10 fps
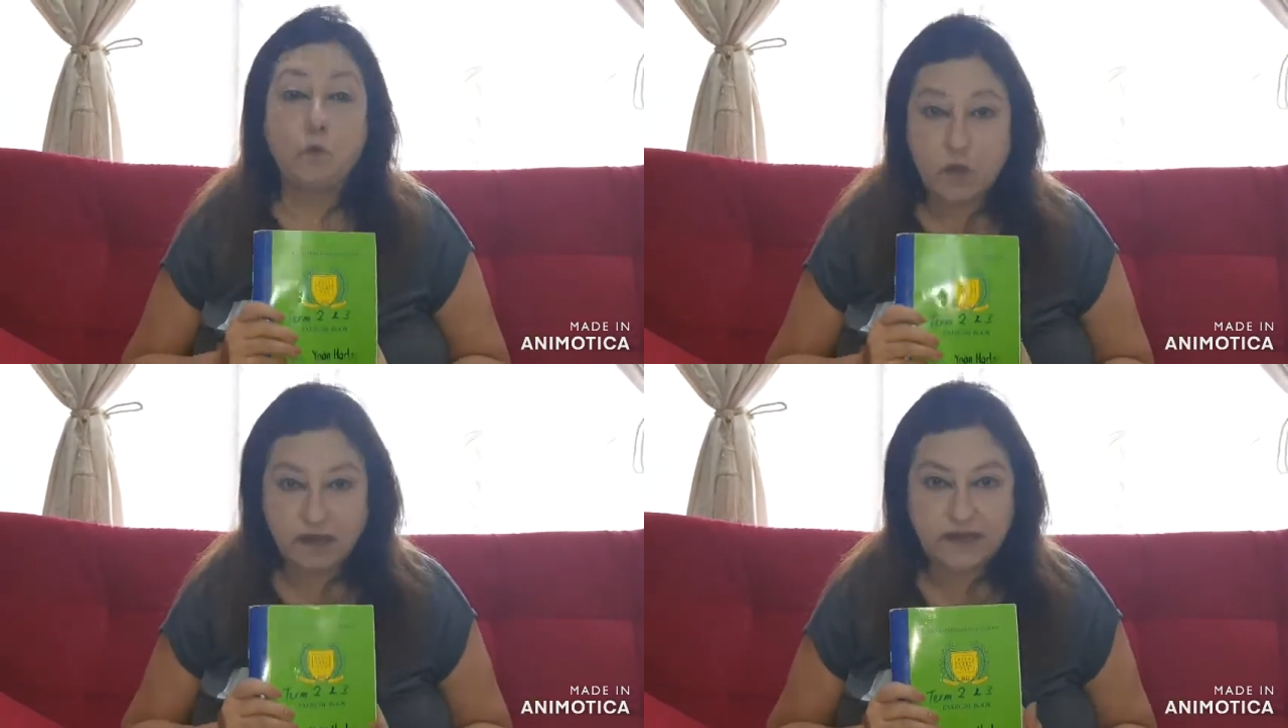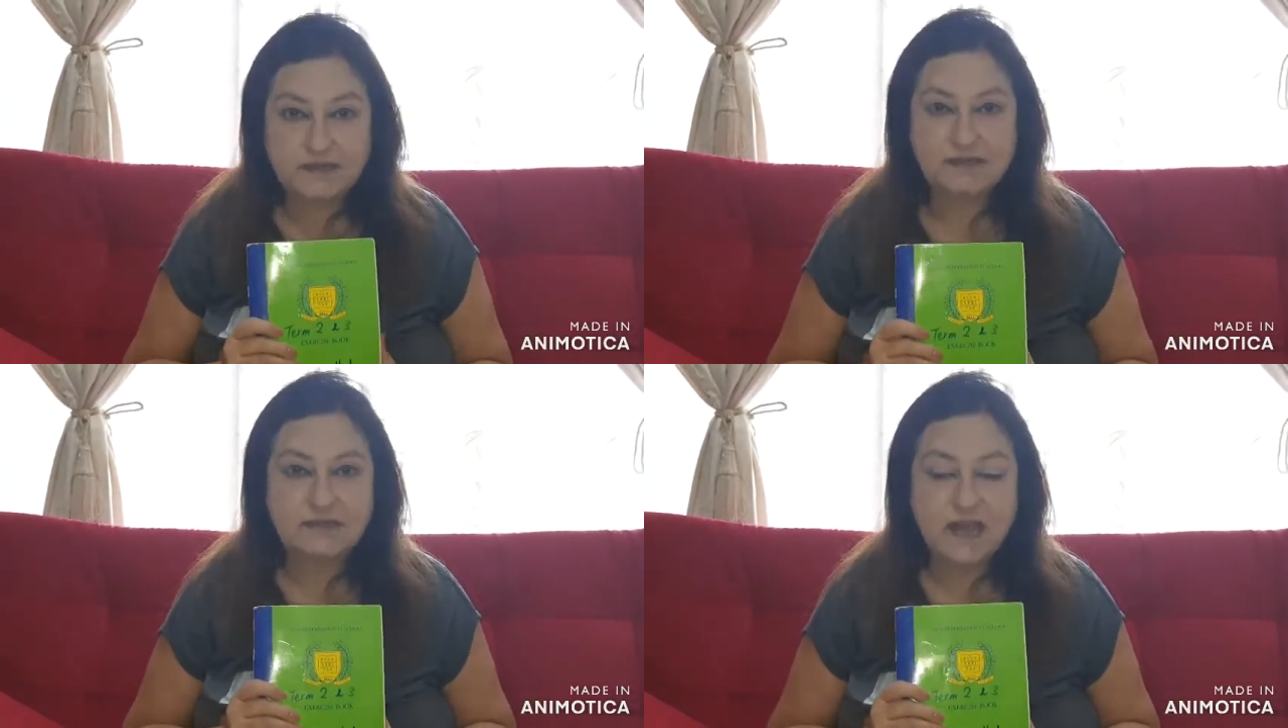one
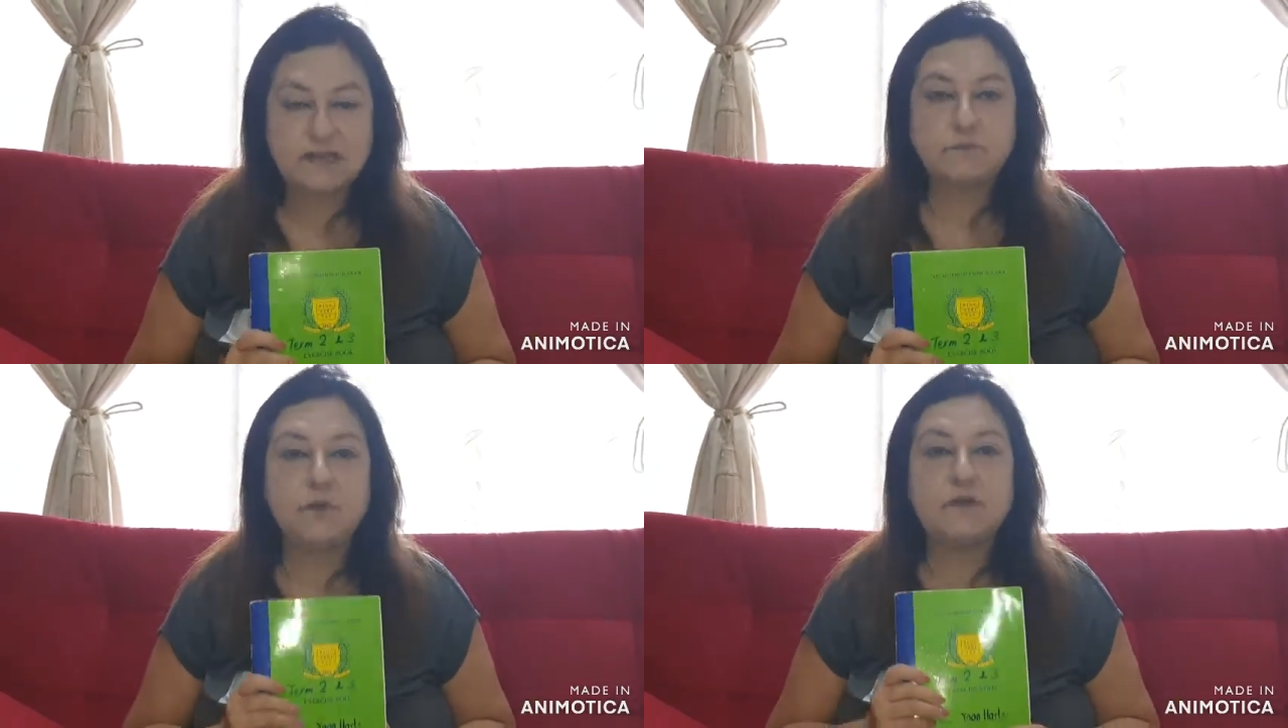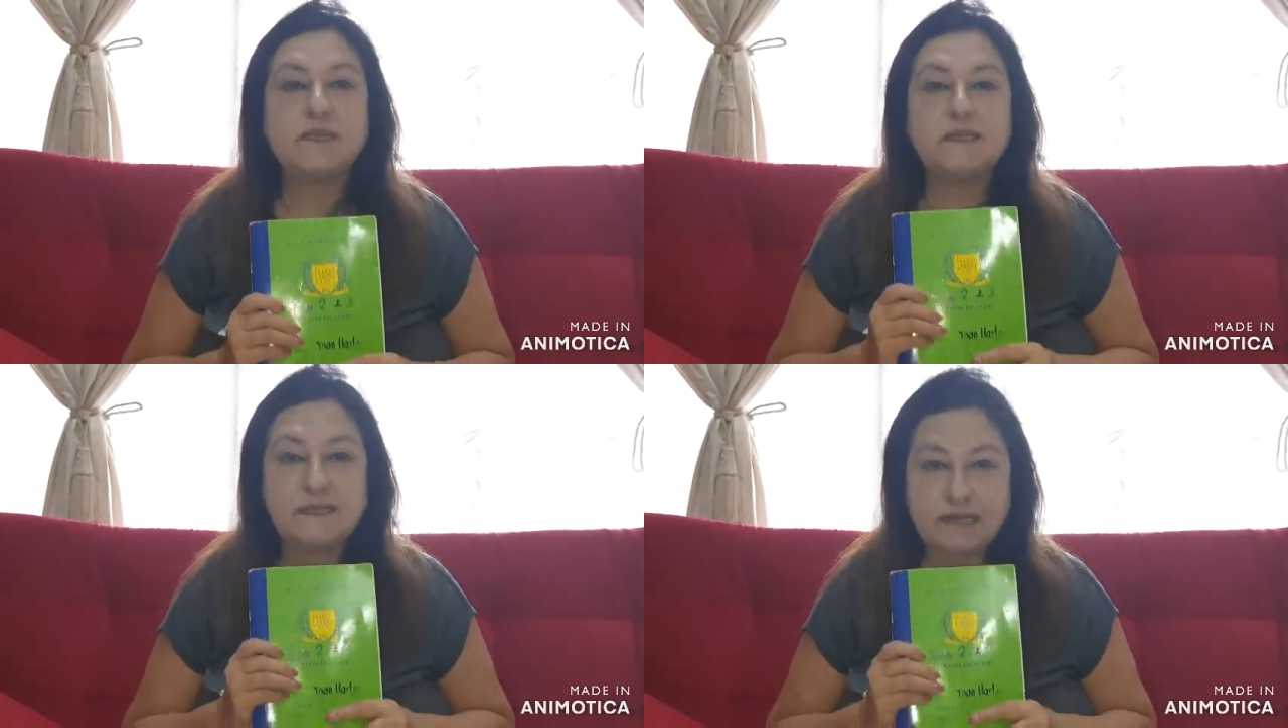exercise book
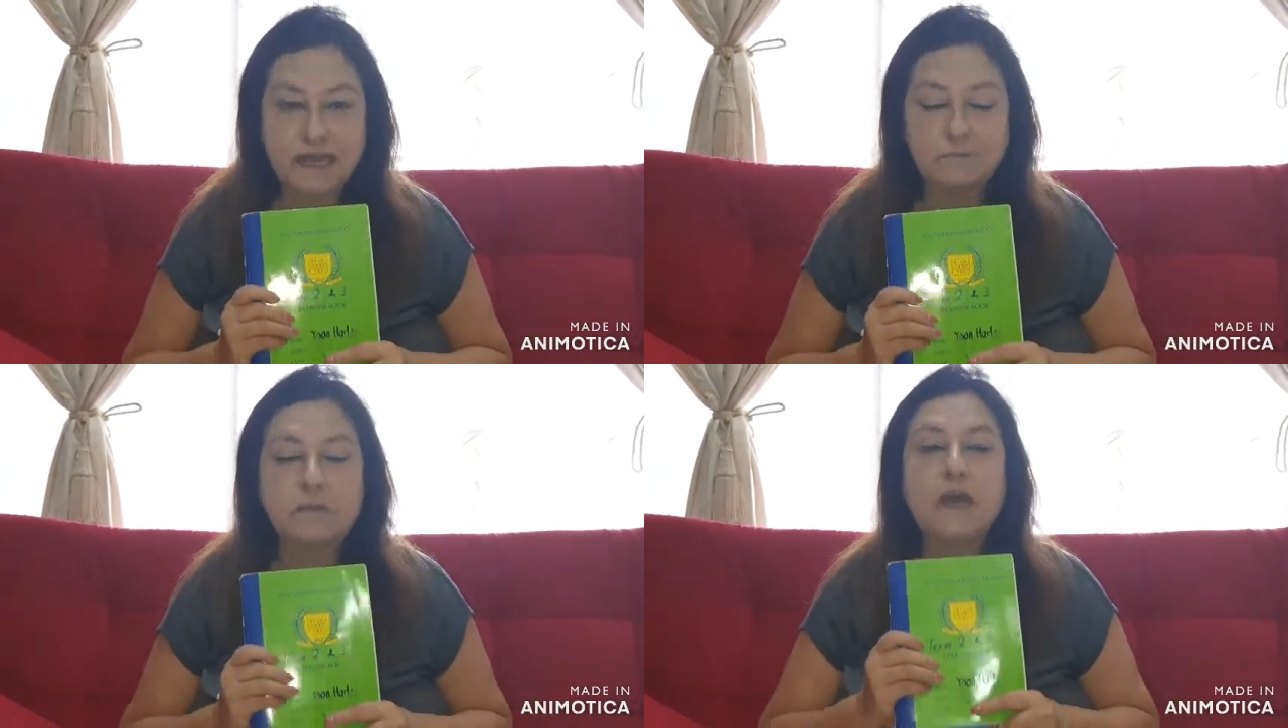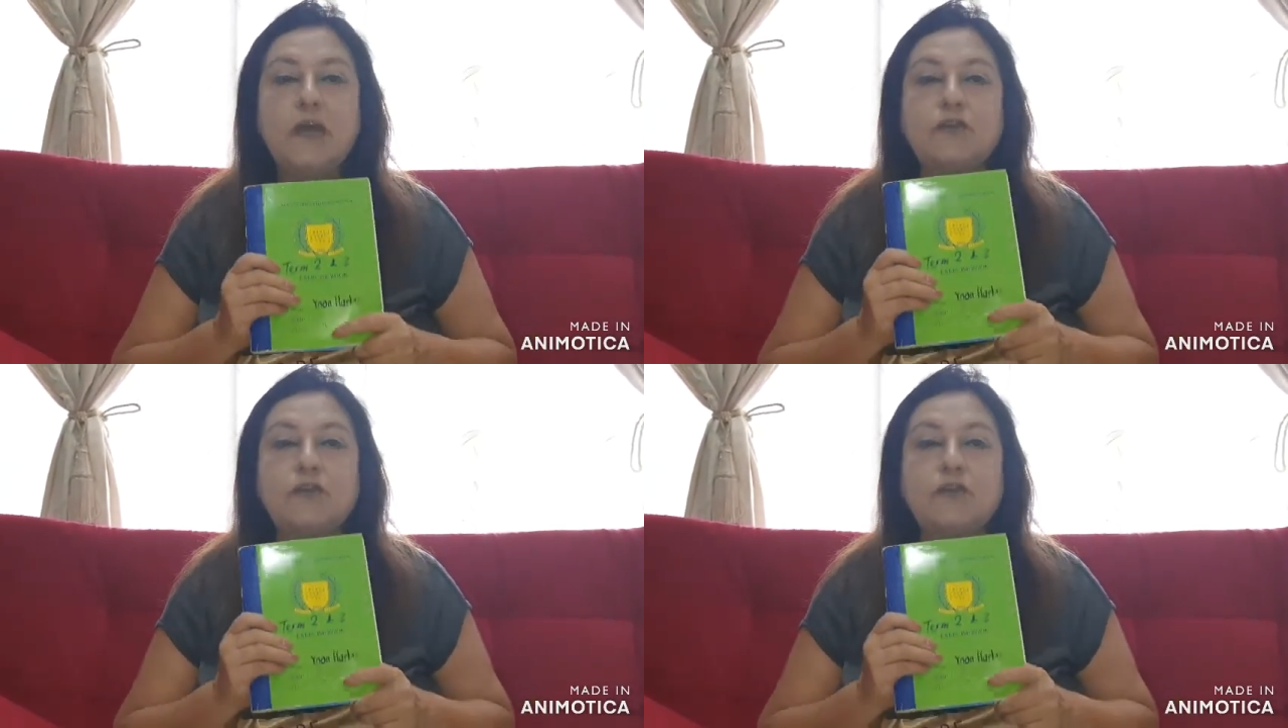this term.